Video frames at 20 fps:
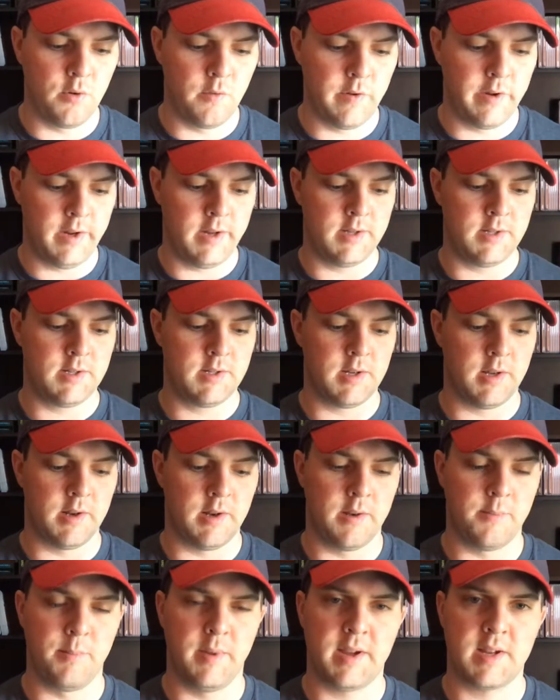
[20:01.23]
movies,
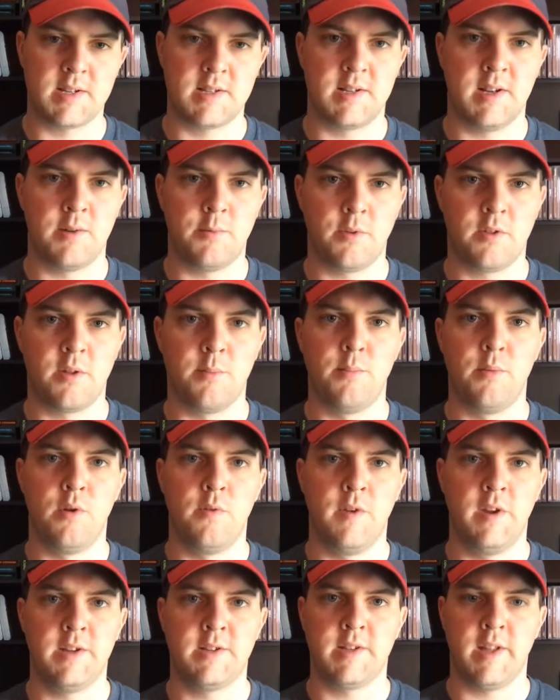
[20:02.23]
and mixed in with the
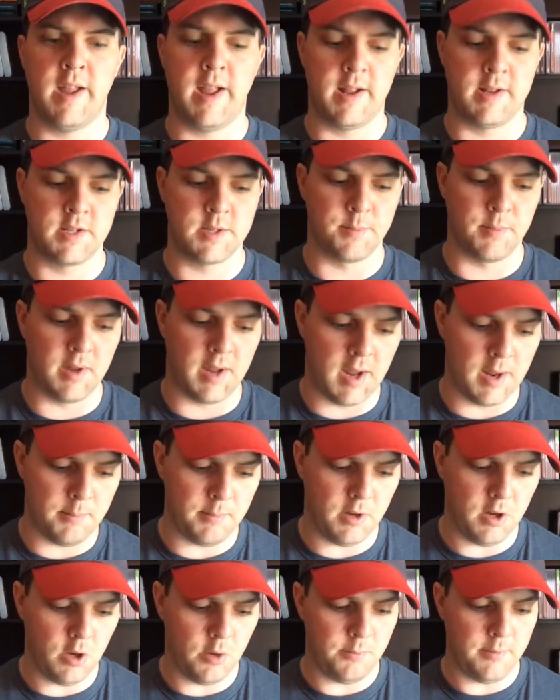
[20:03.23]
movies they had some
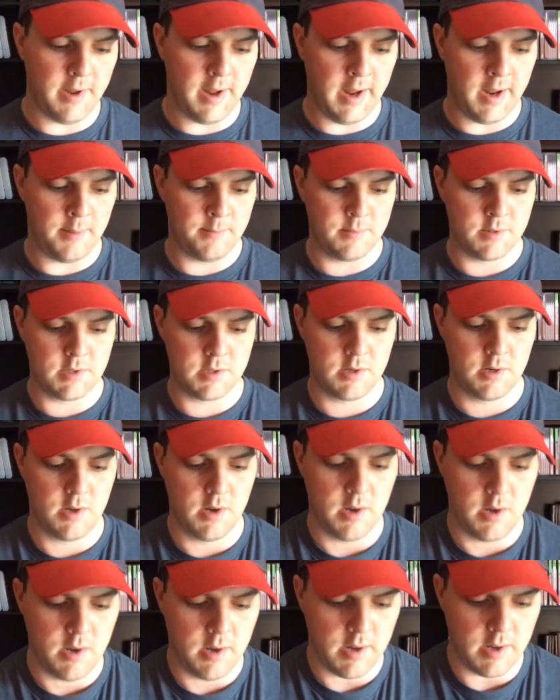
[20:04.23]
GameCube games.
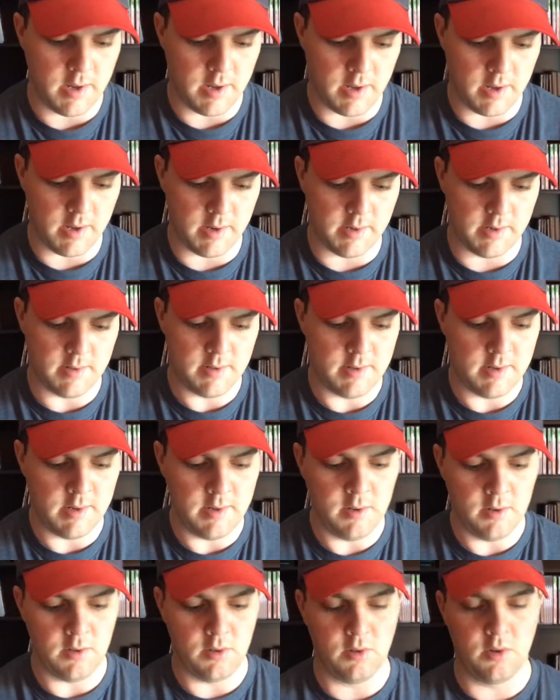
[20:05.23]
It
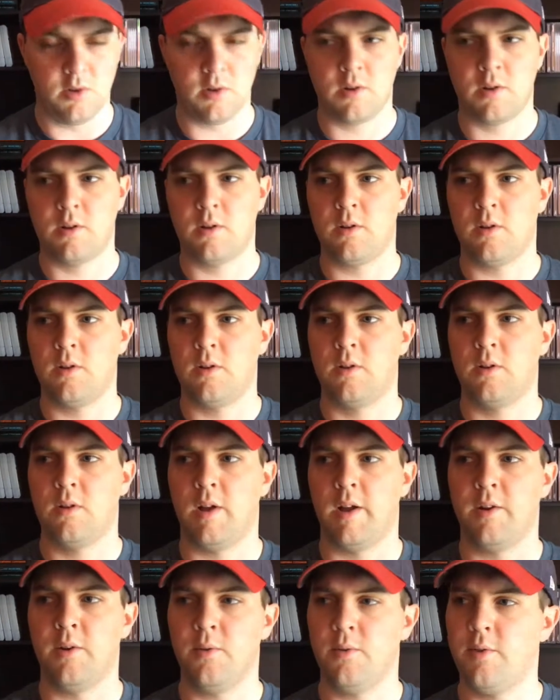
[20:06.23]
didn't look,
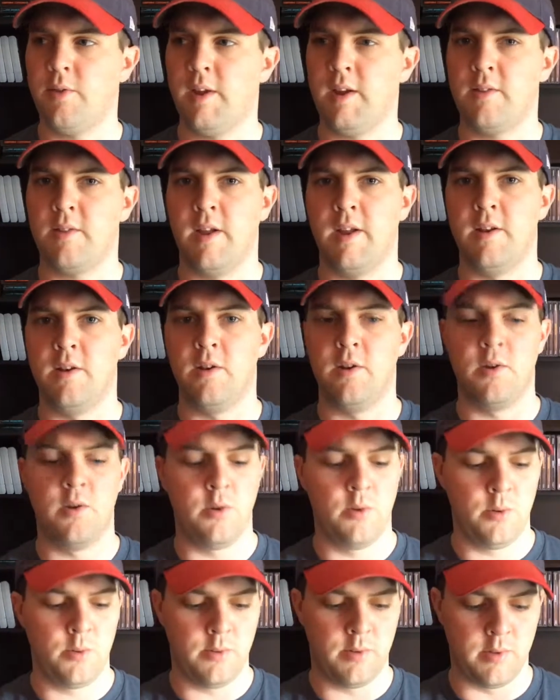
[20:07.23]
I don't think they
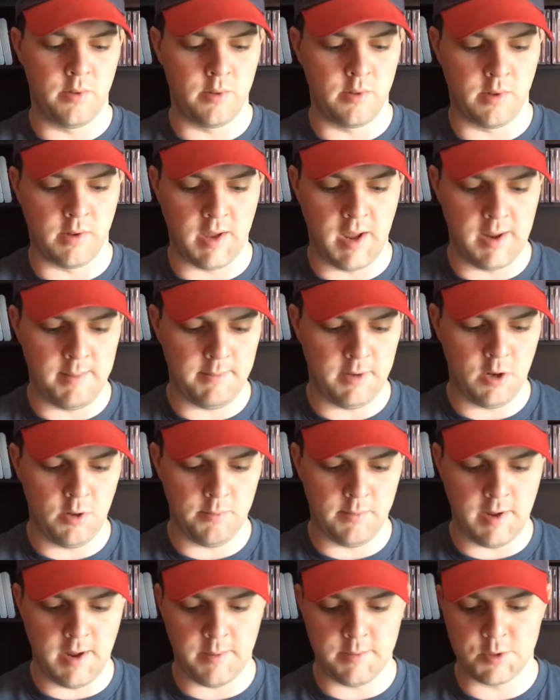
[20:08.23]
knew that the
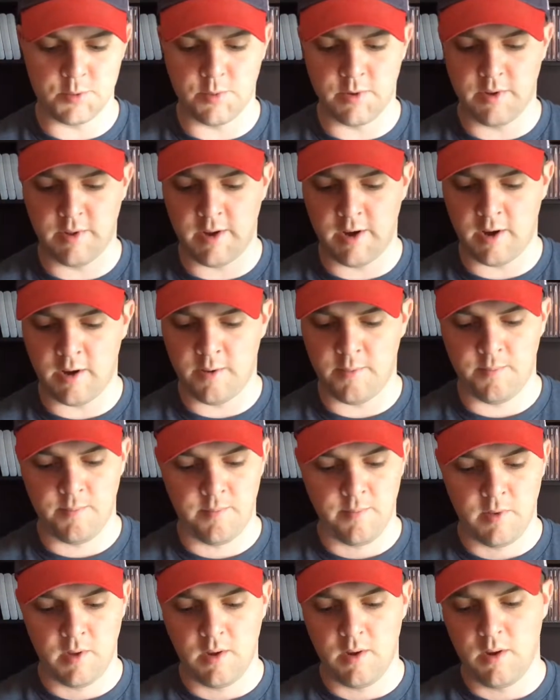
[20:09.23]
GameCube games were in there,
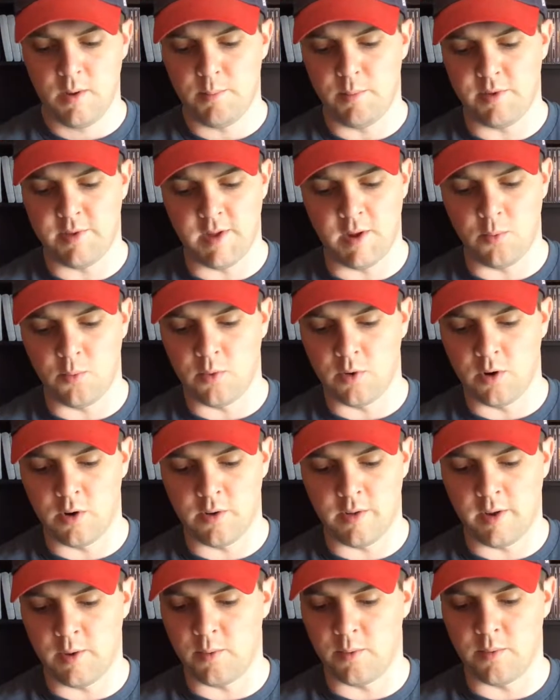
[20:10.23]
but they
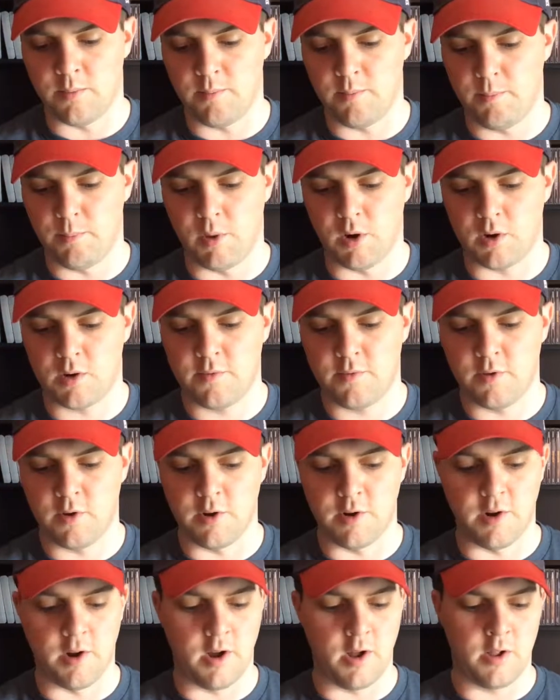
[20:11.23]
were marked
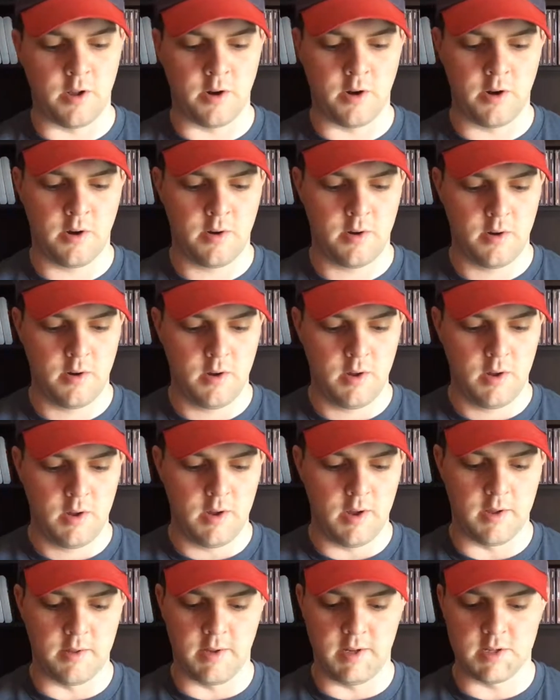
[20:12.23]
for $1,
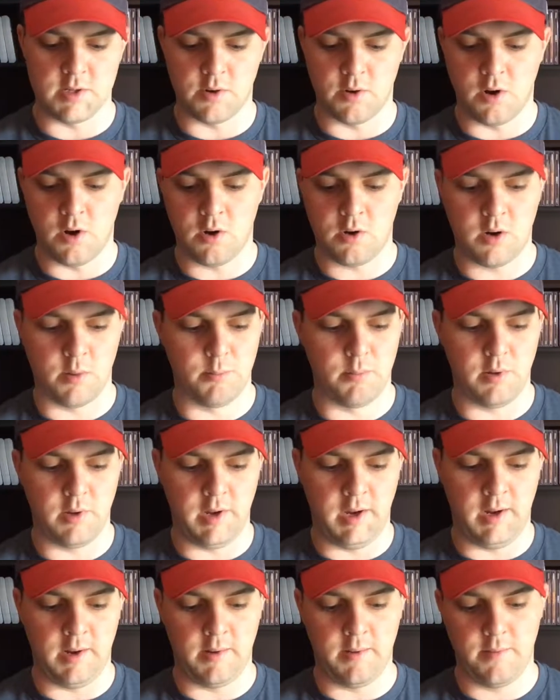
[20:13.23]
and these are all
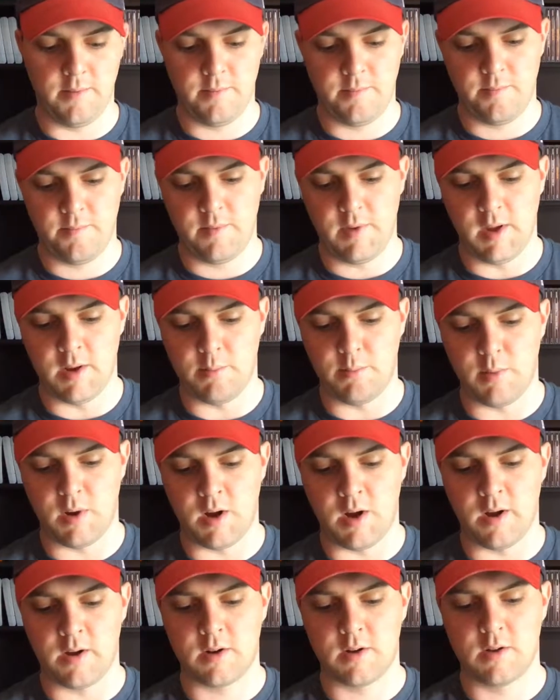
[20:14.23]
complete in
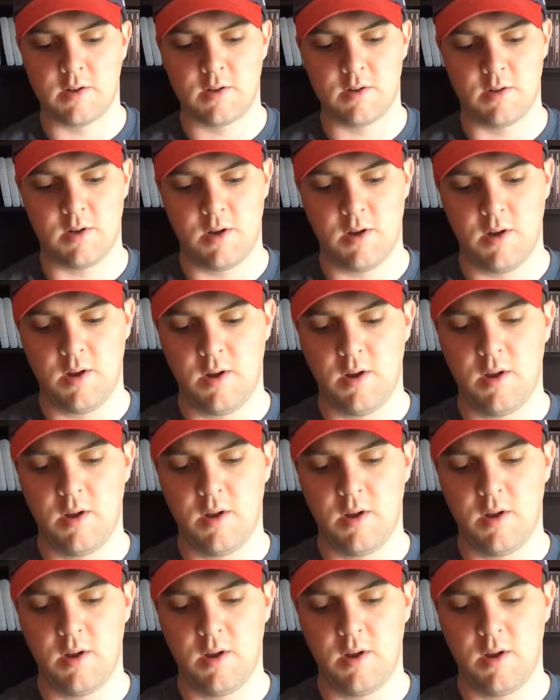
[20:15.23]
box.